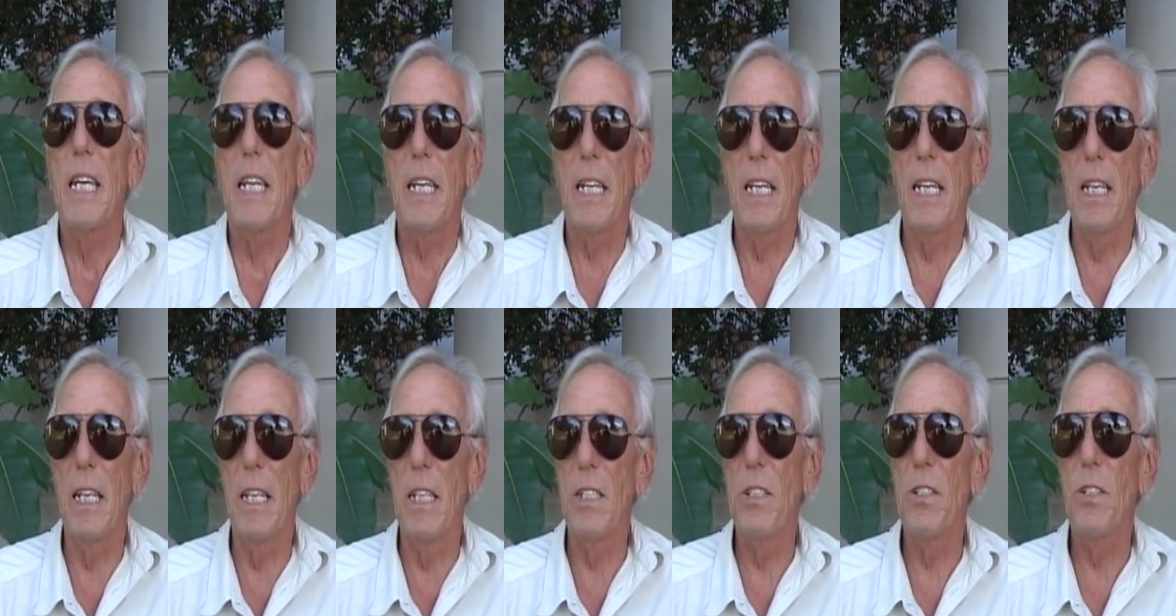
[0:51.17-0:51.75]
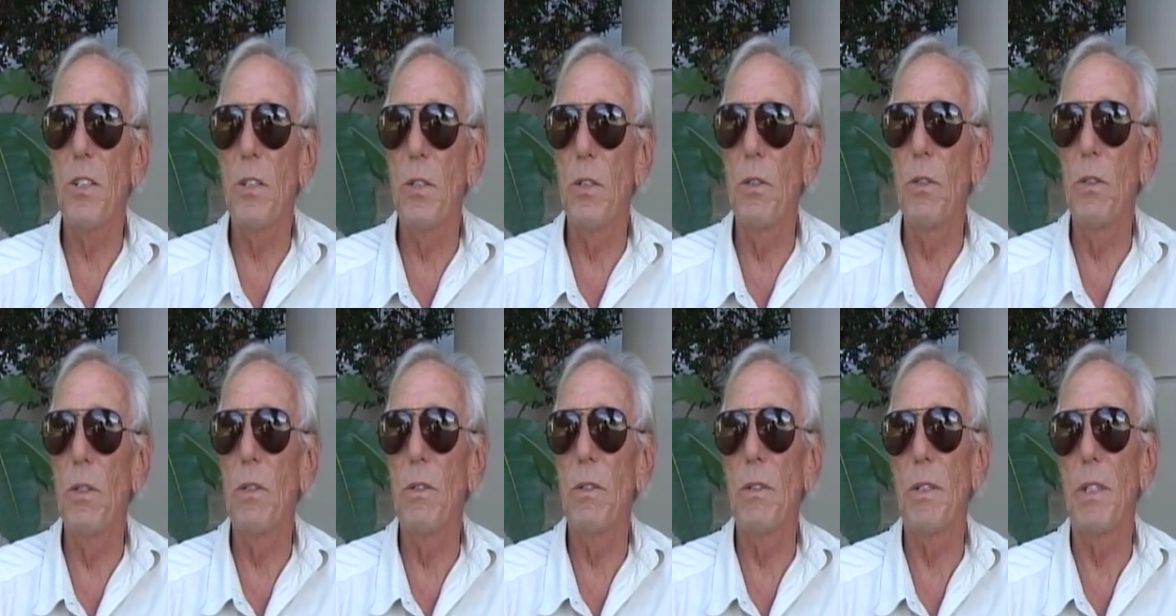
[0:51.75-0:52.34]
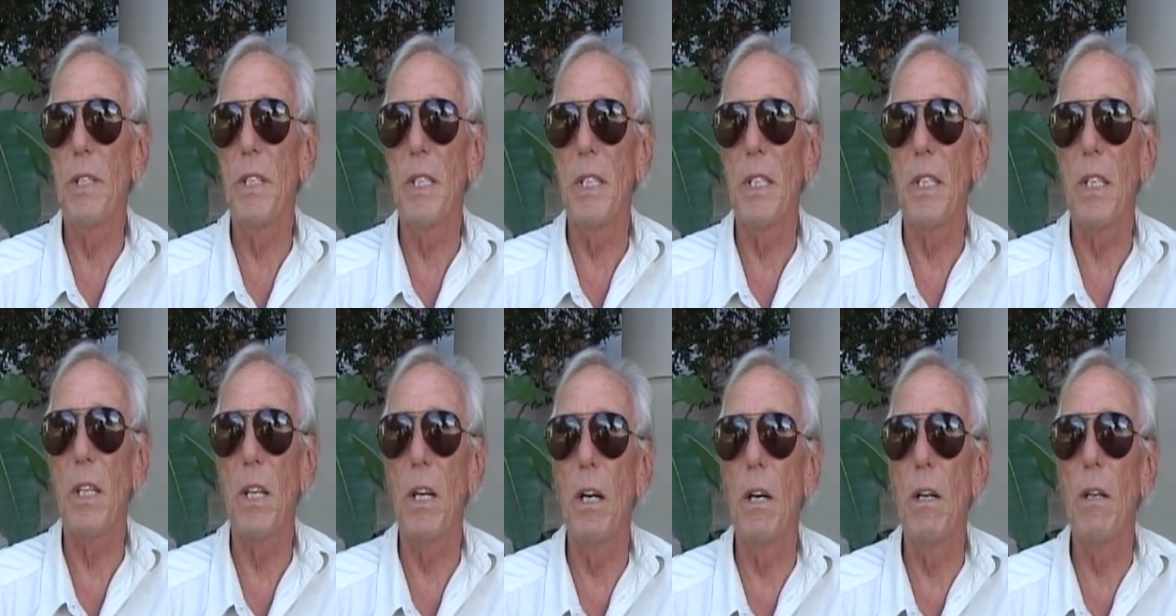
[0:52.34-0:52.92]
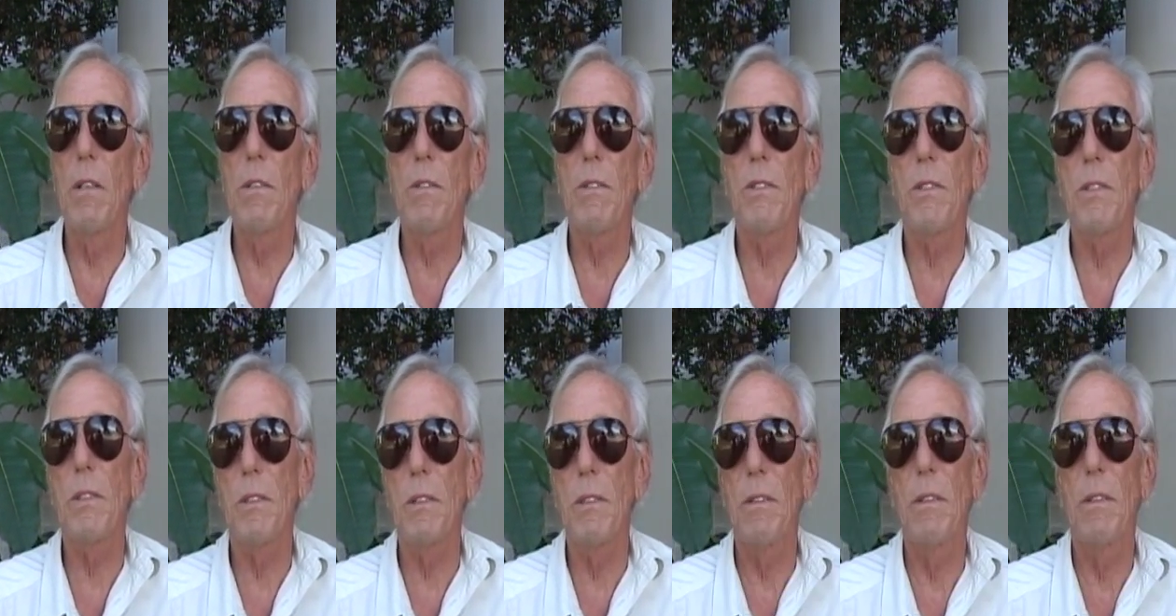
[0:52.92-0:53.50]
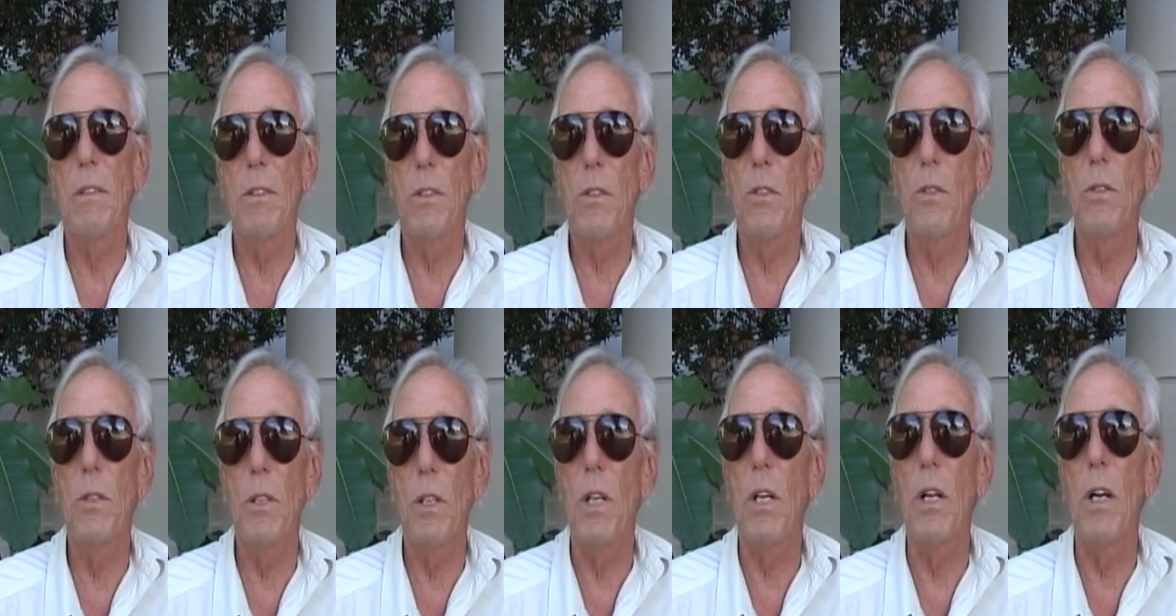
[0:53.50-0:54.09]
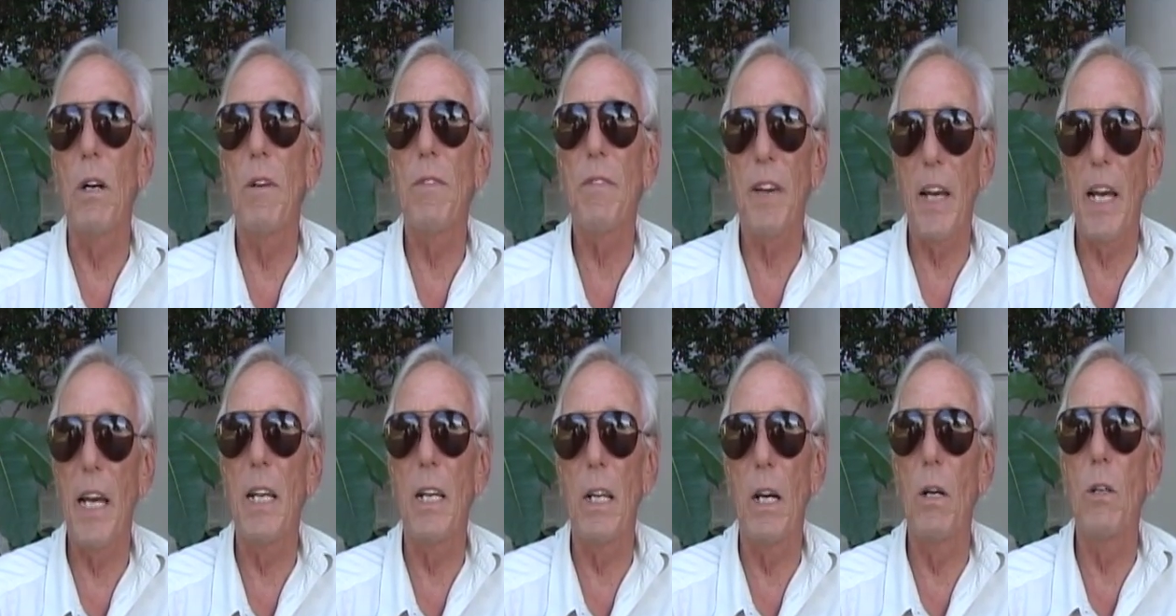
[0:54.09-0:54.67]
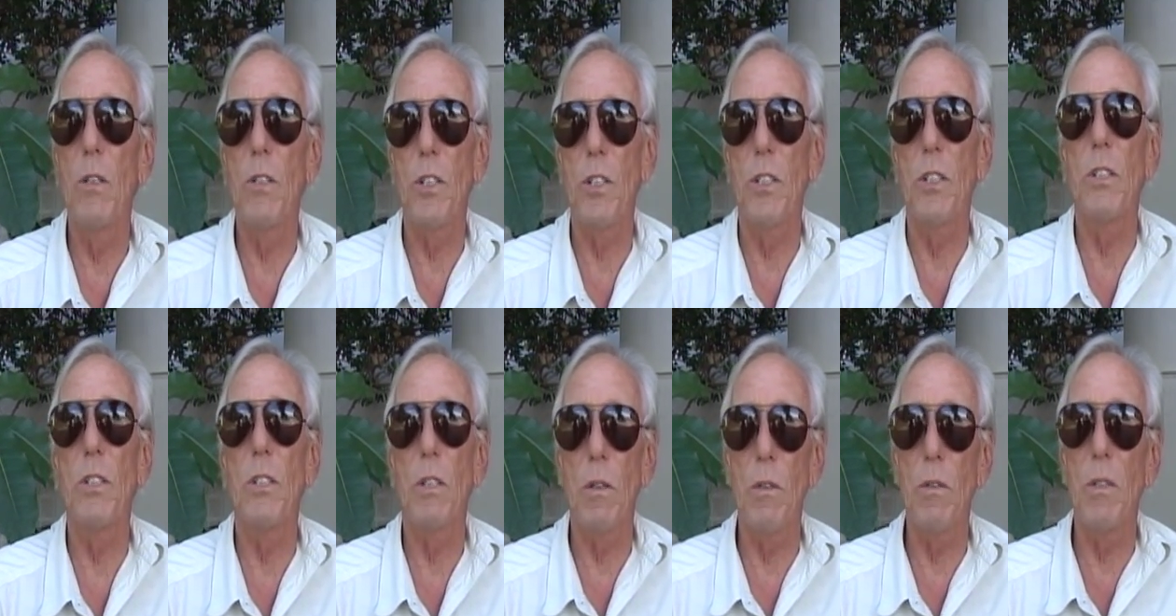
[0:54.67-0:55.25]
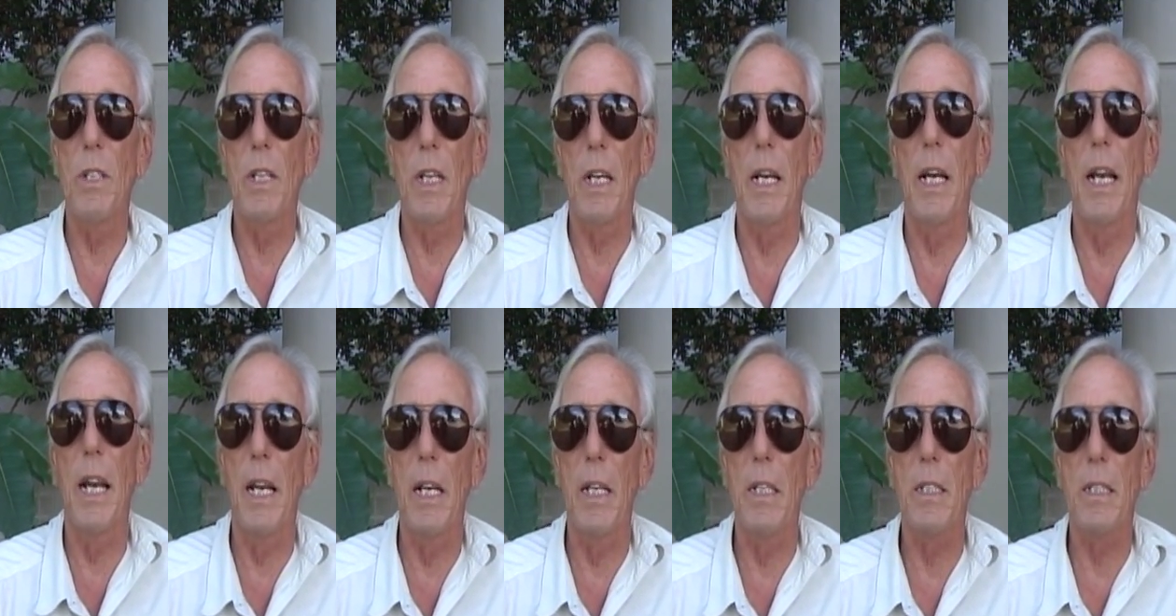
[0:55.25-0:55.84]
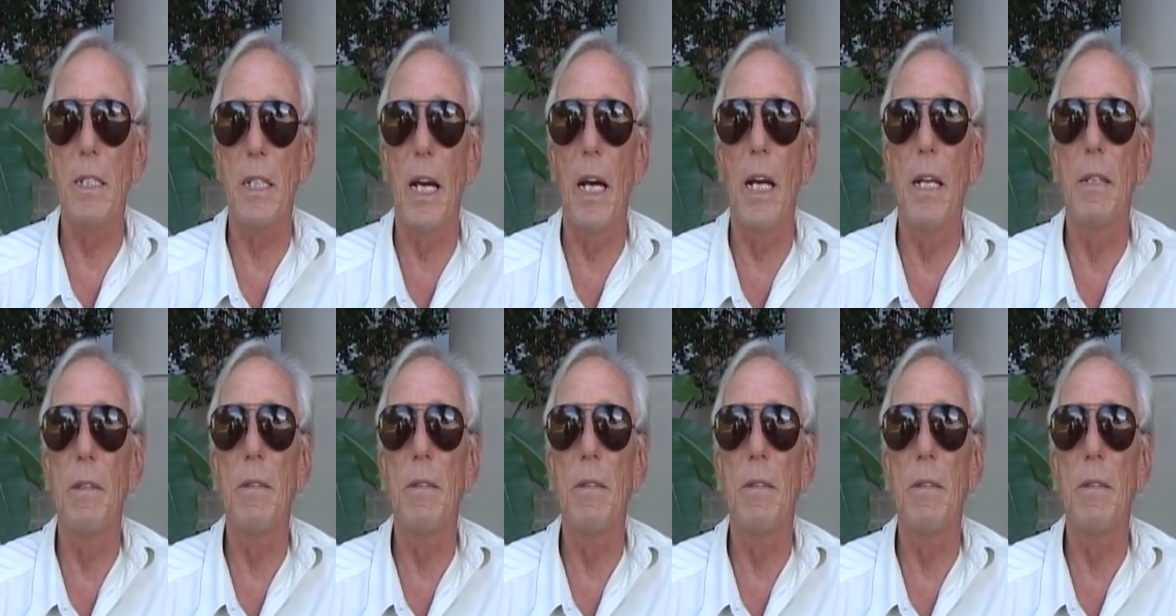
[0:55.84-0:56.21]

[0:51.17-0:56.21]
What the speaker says: inlets to the Gulf and oceans on the Atlantic side,